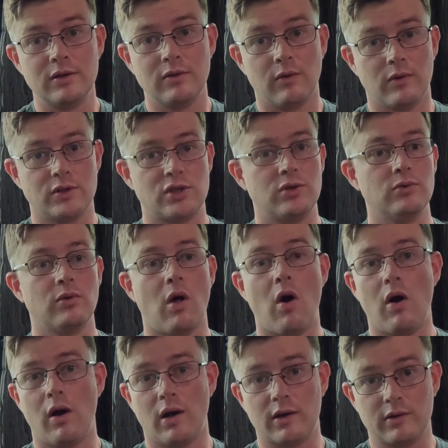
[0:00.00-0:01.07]
or too
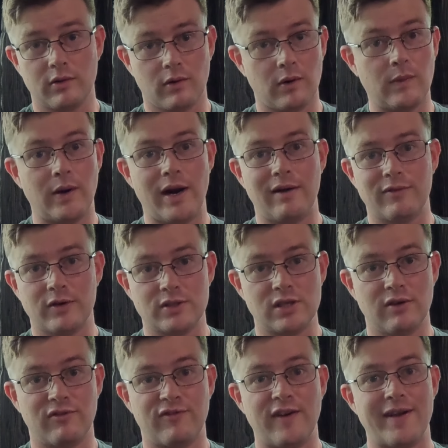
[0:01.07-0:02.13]
long or whatever
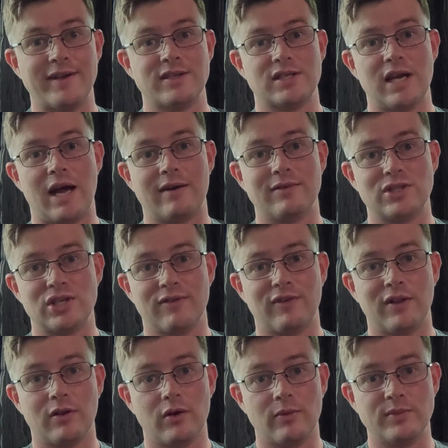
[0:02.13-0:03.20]
to fit inside of a
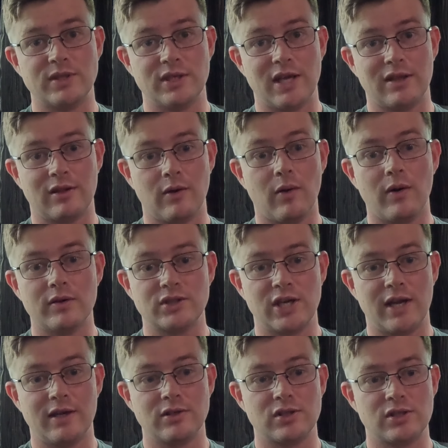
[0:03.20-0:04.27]
Jiffy Lube to get the oil
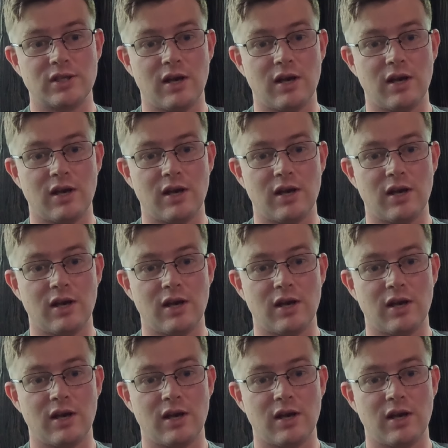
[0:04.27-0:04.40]
changed.